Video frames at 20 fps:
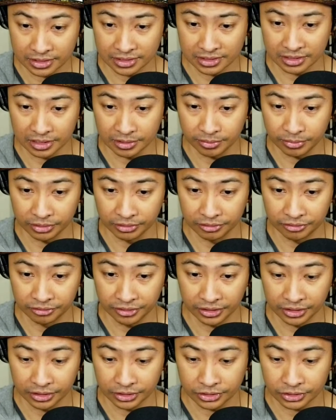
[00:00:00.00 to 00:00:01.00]
is tumbled
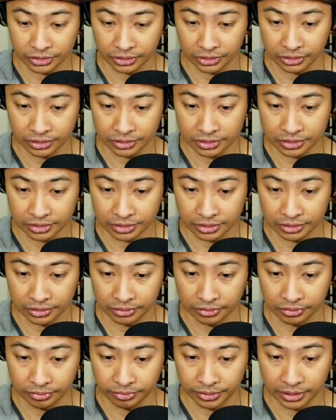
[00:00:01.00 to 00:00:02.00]
finish also,
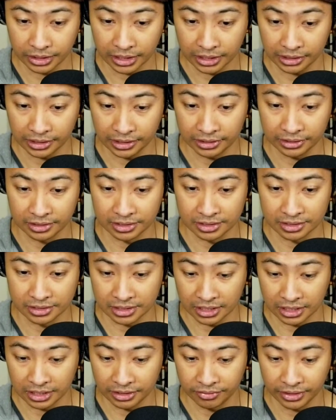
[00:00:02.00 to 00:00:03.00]
but I like the
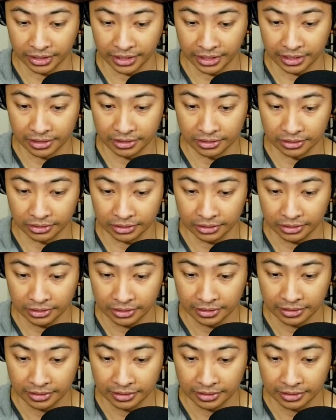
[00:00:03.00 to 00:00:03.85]
design of the handle.